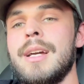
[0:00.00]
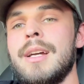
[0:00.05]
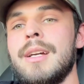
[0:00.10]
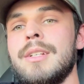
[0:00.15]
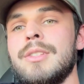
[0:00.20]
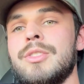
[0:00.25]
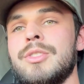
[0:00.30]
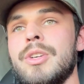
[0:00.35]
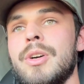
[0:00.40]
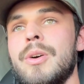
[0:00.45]

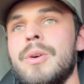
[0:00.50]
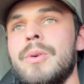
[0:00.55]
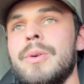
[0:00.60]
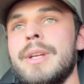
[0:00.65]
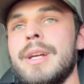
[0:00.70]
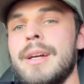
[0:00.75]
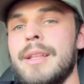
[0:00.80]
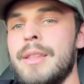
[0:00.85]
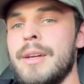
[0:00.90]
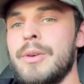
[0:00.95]
So
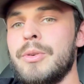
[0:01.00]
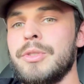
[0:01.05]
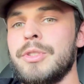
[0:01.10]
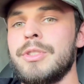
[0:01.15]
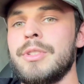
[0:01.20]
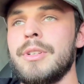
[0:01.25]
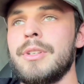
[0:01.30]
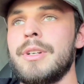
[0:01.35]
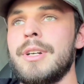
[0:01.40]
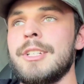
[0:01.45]
yeah, that was
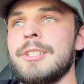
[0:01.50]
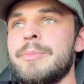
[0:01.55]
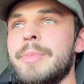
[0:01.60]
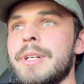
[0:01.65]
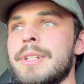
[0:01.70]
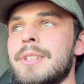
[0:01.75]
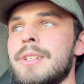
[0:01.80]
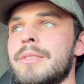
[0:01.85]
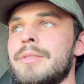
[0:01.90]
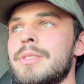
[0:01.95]
another
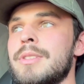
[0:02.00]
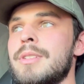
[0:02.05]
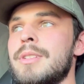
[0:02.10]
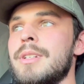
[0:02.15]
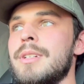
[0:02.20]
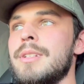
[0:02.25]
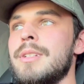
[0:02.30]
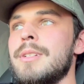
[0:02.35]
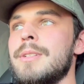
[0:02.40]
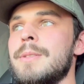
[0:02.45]
aspect of it
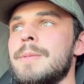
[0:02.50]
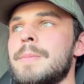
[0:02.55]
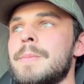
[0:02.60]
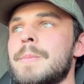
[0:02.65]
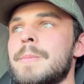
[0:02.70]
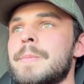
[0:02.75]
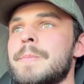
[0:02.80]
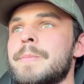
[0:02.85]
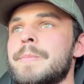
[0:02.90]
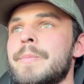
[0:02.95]
that,
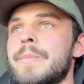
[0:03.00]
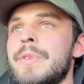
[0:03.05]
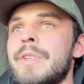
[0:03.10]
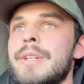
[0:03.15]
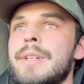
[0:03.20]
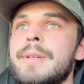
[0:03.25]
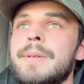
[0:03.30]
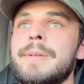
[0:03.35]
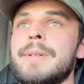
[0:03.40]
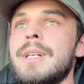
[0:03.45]

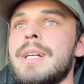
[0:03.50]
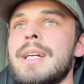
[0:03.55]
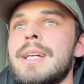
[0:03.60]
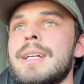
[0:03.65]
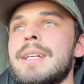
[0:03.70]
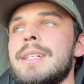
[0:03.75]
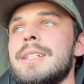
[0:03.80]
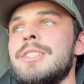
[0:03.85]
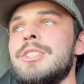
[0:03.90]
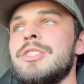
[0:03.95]
you know,
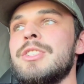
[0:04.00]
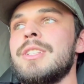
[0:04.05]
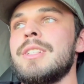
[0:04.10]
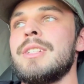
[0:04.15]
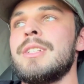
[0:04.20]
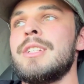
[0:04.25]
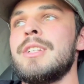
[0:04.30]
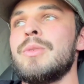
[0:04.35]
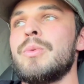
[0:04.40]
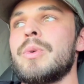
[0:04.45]
it
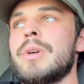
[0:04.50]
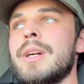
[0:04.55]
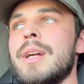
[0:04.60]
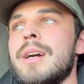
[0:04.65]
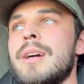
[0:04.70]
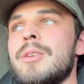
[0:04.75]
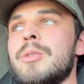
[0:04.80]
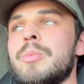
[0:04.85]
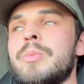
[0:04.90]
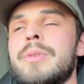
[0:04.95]
didn't work
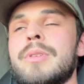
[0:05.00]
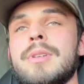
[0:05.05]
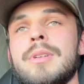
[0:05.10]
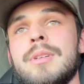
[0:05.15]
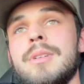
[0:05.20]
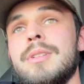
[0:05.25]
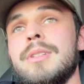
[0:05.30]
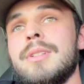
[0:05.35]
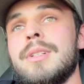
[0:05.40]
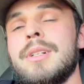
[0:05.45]
out,
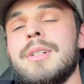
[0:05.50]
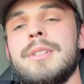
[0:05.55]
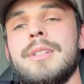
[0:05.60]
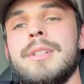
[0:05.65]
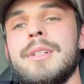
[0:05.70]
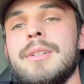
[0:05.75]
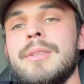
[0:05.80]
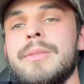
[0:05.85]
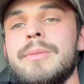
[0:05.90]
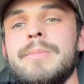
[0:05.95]
and
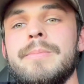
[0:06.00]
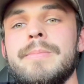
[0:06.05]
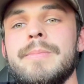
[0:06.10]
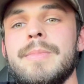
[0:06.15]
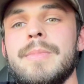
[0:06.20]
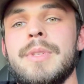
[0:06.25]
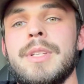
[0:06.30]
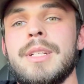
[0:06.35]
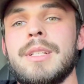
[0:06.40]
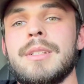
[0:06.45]

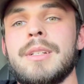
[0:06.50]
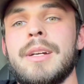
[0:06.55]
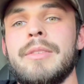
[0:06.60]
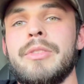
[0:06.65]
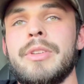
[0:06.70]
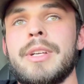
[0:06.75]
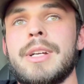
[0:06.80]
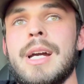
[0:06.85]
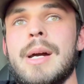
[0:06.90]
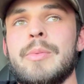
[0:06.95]
think
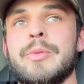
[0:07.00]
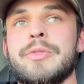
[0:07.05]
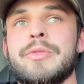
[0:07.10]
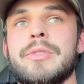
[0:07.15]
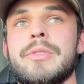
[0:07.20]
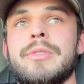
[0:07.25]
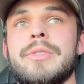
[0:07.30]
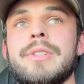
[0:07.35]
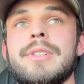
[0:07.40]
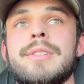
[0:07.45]
everything happens
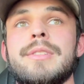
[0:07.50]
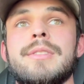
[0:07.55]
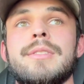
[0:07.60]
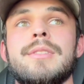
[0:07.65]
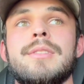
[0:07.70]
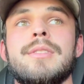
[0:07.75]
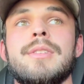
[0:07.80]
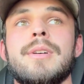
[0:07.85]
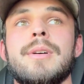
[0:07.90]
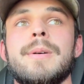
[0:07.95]
for a reason.
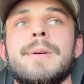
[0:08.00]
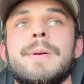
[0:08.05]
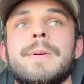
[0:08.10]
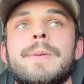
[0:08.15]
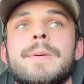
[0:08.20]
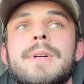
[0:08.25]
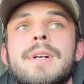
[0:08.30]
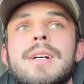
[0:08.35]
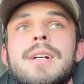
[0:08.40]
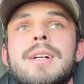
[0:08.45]
So
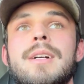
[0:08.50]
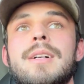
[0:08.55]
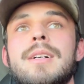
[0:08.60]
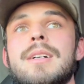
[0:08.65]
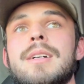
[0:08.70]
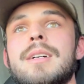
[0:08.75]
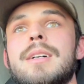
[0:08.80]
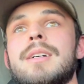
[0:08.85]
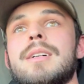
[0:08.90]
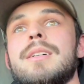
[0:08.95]

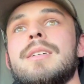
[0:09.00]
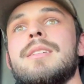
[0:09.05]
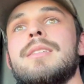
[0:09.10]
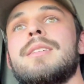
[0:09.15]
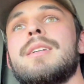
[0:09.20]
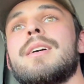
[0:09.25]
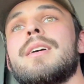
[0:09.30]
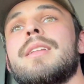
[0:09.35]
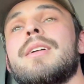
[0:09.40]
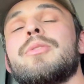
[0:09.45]

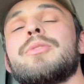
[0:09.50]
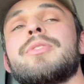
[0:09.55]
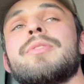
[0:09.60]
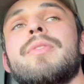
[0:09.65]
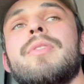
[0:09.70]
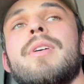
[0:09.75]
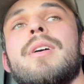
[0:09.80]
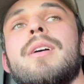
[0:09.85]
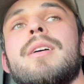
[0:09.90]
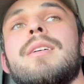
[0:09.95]
yeah, that was
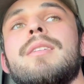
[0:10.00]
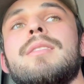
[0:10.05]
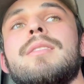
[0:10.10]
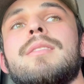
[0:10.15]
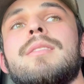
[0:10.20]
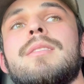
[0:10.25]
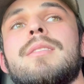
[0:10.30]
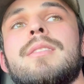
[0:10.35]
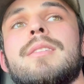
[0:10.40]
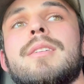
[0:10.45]
fine.
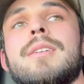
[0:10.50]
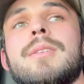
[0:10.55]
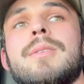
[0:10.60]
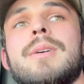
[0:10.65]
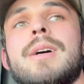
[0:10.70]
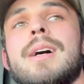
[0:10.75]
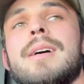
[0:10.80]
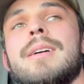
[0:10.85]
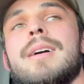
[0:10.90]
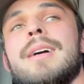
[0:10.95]

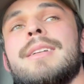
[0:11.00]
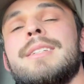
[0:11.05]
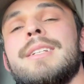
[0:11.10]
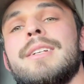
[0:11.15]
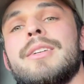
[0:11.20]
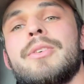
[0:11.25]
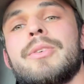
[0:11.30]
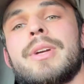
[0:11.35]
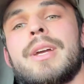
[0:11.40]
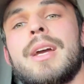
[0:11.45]
I
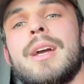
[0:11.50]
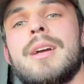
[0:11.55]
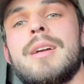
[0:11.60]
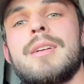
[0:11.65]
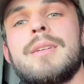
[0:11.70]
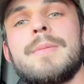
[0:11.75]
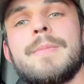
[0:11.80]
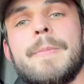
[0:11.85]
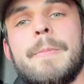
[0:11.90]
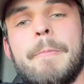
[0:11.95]
did
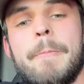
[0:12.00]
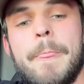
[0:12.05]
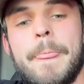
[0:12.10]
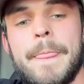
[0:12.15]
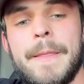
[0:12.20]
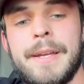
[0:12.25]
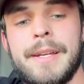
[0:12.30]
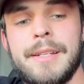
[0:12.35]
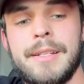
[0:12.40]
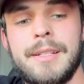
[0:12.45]
okay
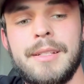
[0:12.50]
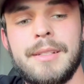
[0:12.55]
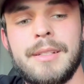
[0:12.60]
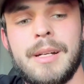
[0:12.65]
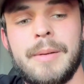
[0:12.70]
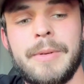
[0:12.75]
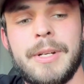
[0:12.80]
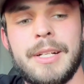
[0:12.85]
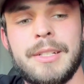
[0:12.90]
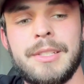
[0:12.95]
in it.
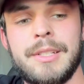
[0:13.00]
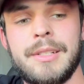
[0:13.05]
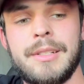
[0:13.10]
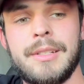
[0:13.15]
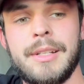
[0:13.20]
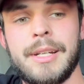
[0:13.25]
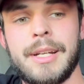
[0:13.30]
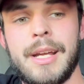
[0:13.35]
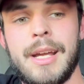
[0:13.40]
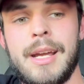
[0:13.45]
I mean, I did
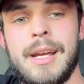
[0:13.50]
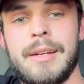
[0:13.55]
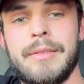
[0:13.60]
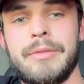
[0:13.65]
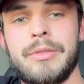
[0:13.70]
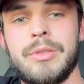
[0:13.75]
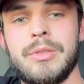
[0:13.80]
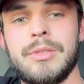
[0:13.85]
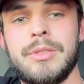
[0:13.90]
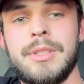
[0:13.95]
like a
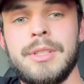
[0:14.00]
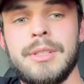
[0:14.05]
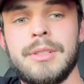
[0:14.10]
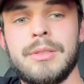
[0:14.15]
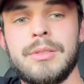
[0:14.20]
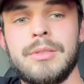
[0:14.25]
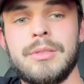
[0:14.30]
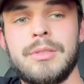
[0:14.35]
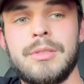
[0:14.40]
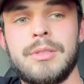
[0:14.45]
handful of
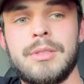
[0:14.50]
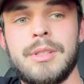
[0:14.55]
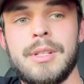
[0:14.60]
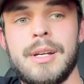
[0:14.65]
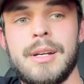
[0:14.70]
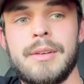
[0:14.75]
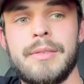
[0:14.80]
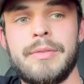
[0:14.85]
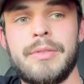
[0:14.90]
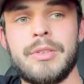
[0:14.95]
deals
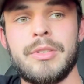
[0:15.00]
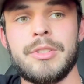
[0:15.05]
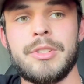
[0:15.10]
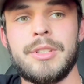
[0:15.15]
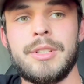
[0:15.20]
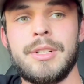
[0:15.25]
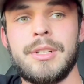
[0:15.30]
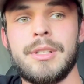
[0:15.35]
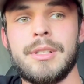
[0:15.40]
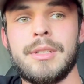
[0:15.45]
that
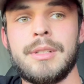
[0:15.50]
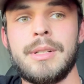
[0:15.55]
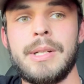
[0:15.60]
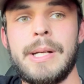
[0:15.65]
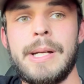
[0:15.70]
first year,